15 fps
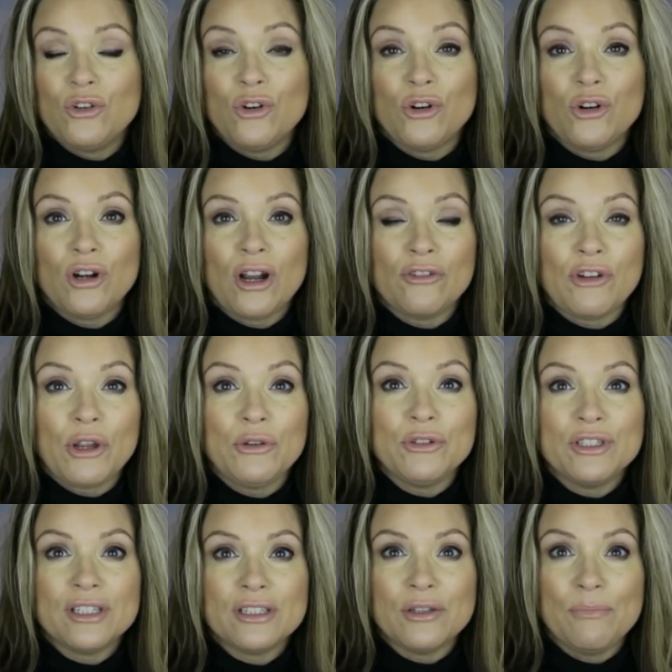got
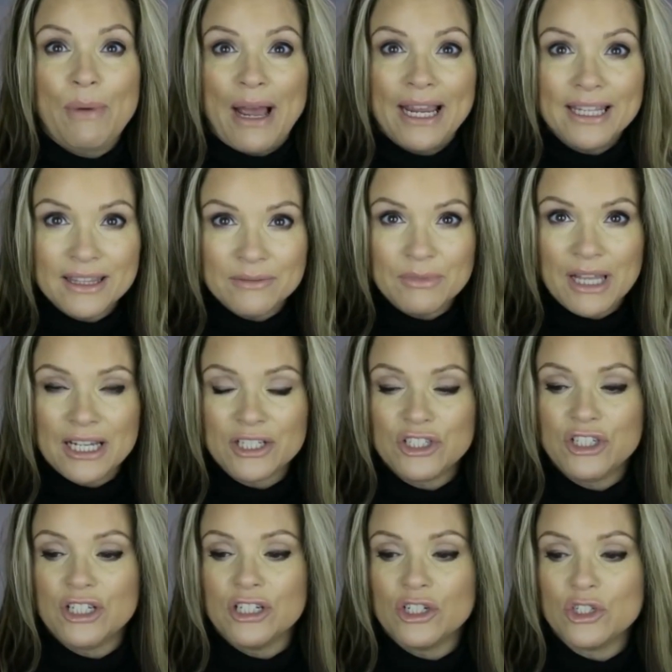around to buying them
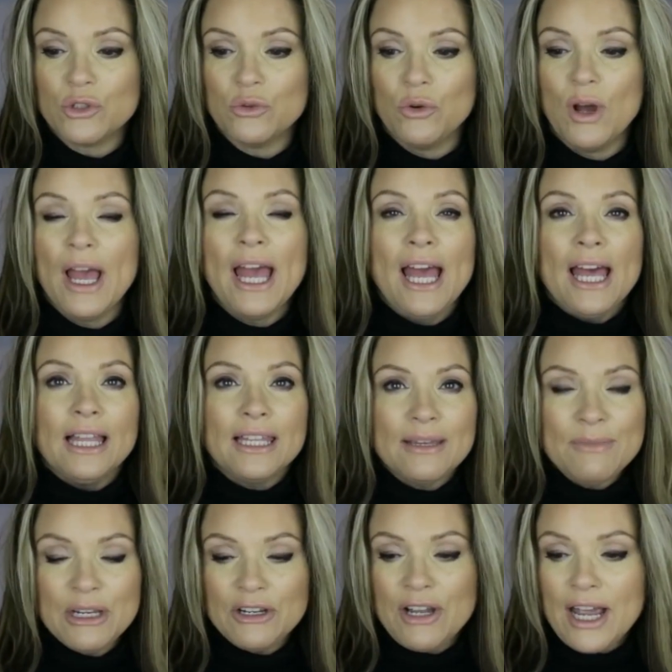last year. So
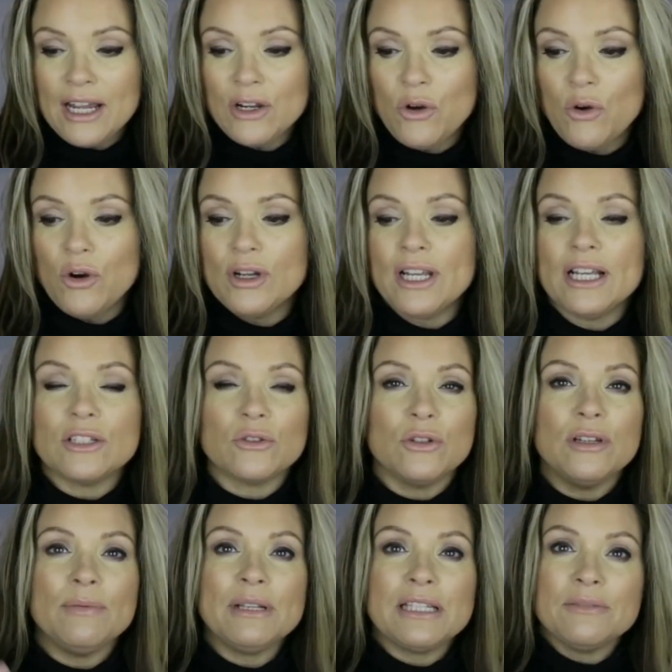let me crack on. It's
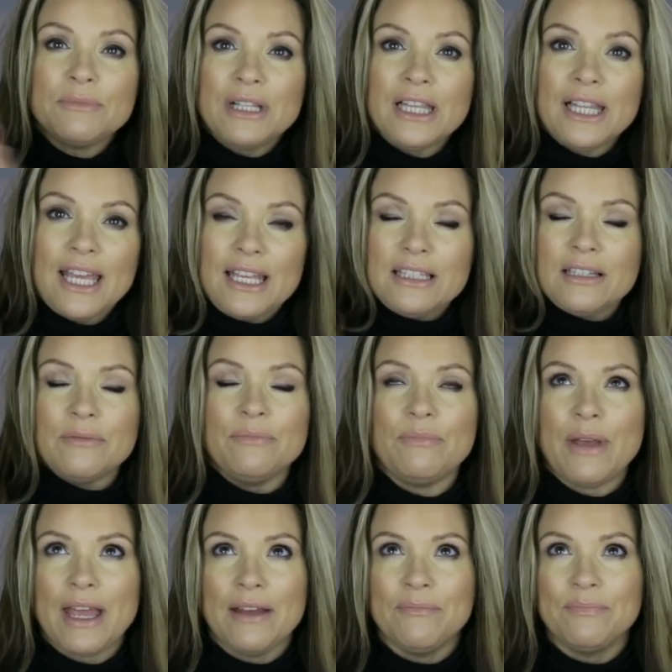going to be some
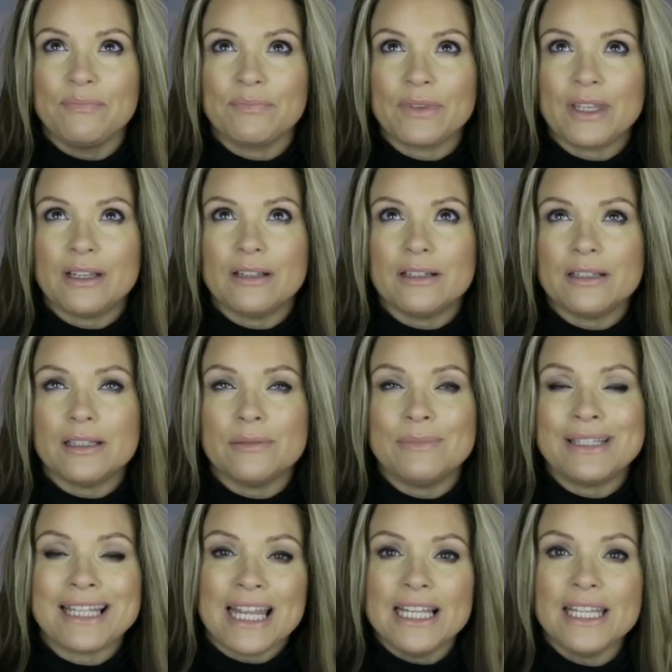
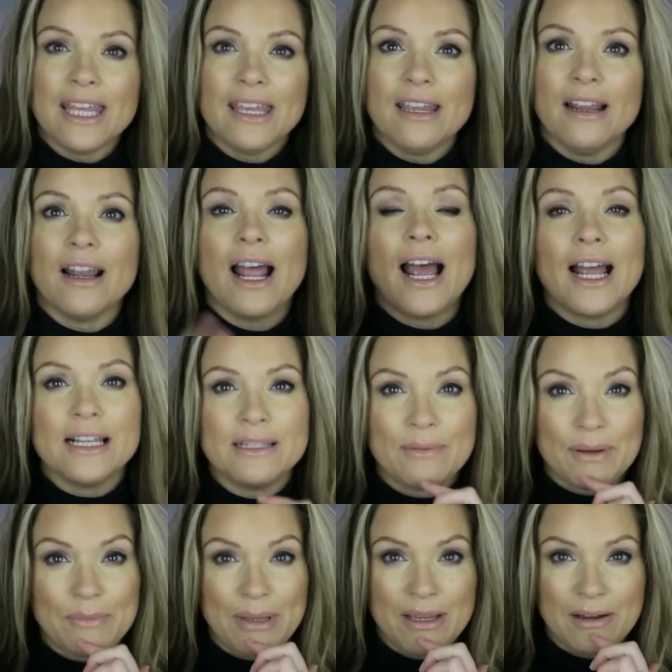skincare and a
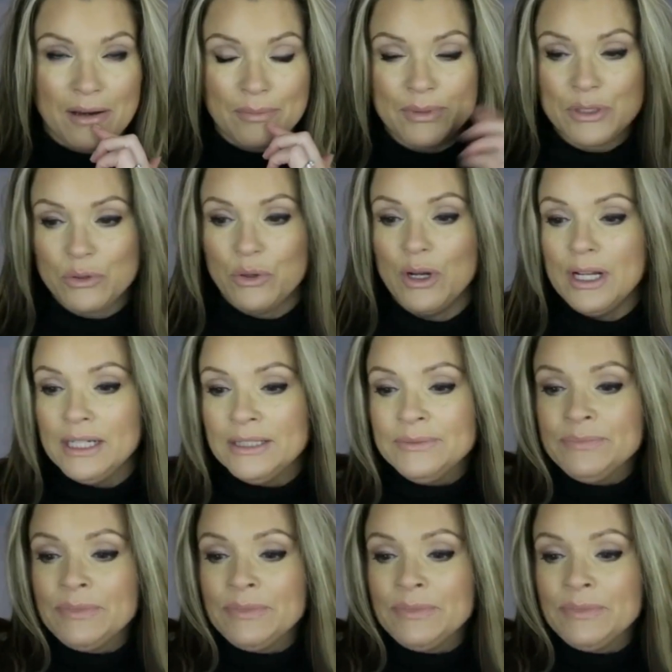bit of makeup. So